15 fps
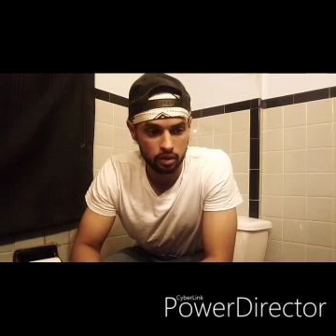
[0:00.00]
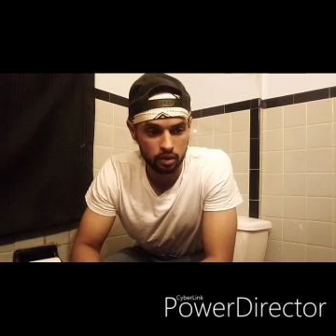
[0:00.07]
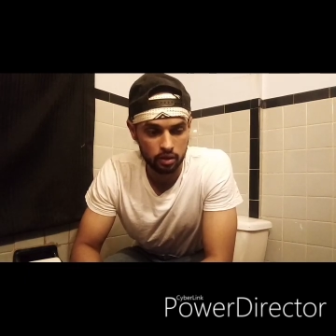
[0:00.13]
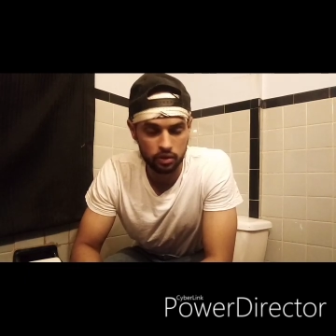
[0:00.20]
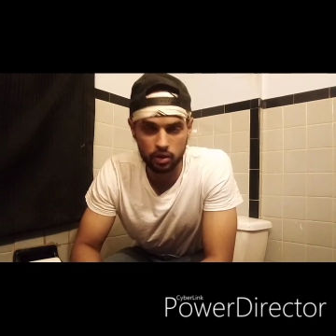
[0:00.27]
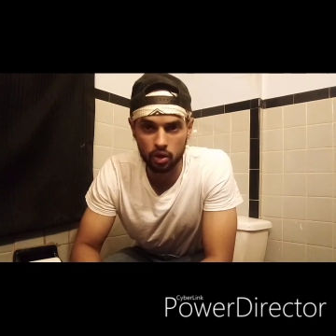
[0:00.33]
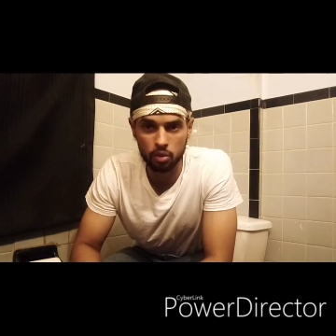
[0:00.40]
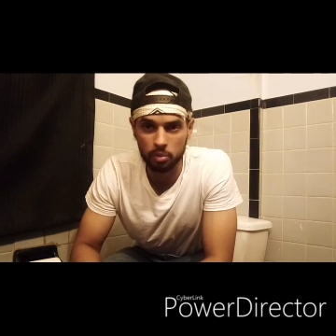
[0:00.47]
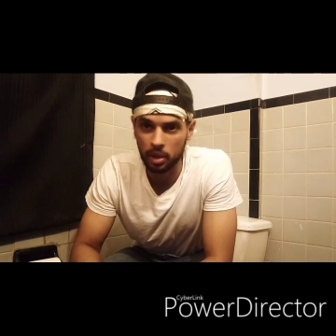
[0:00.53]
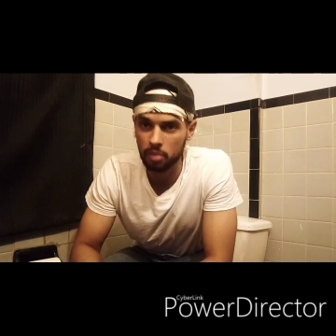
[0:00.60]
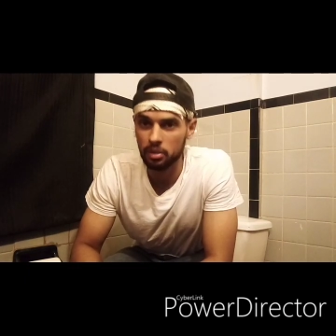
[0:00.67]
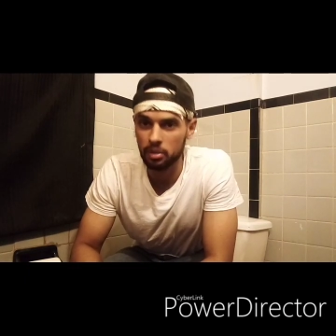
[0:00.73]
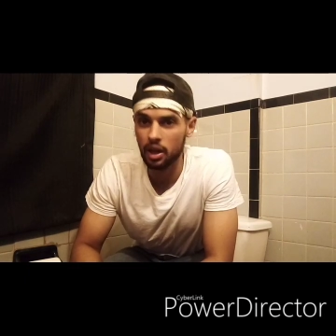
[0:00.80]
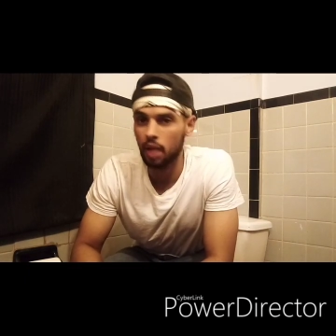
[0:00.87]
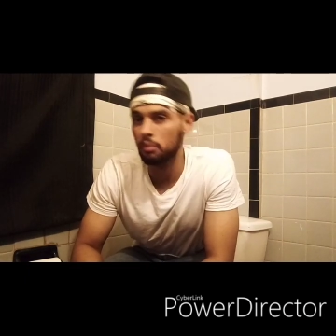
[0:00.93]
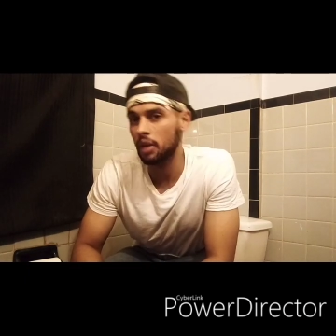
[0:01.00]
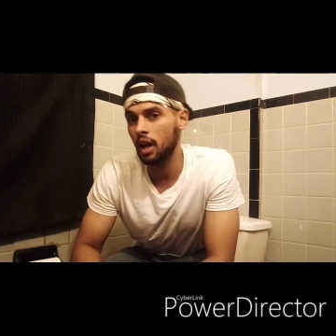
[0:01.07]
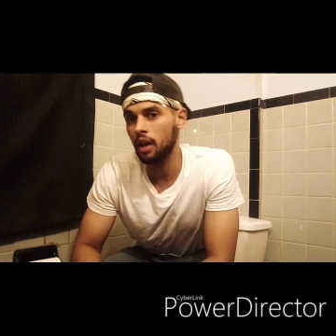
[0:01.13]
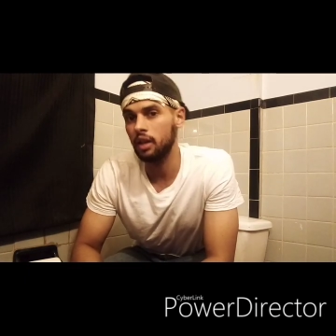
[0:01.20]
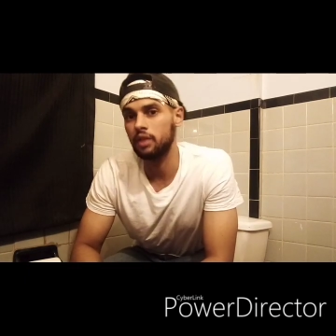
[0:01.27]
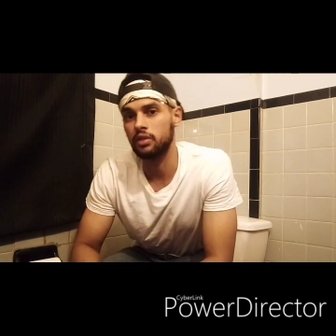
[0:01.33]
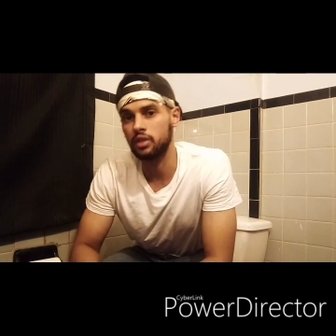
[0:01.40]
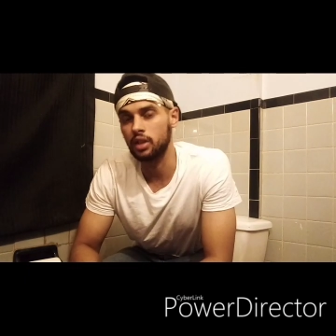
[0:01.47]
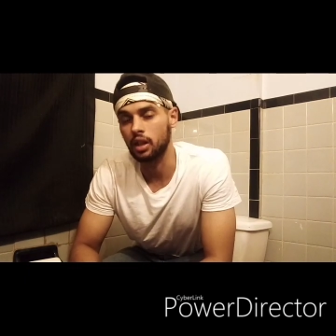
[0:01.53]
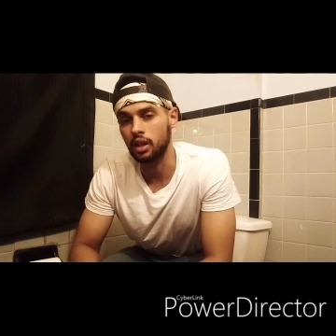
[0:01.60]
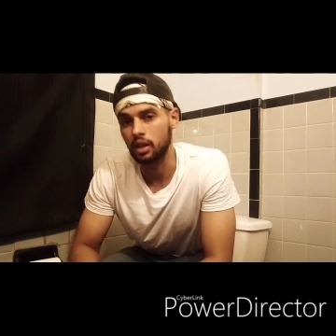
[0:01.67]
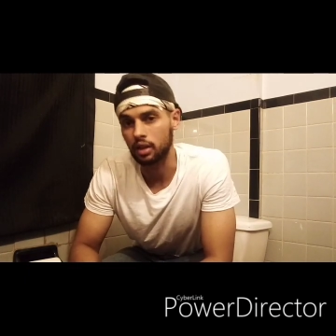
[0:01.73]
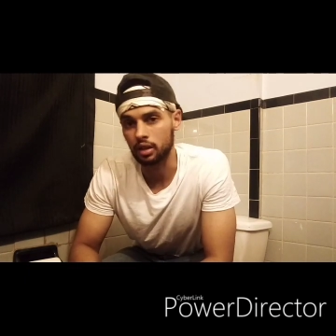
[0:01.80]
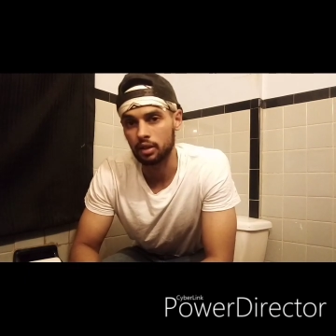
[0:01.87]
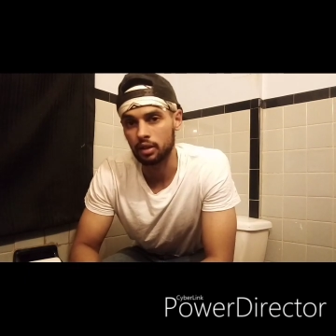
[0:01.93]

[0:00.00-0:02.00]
So maybe I'm not insane.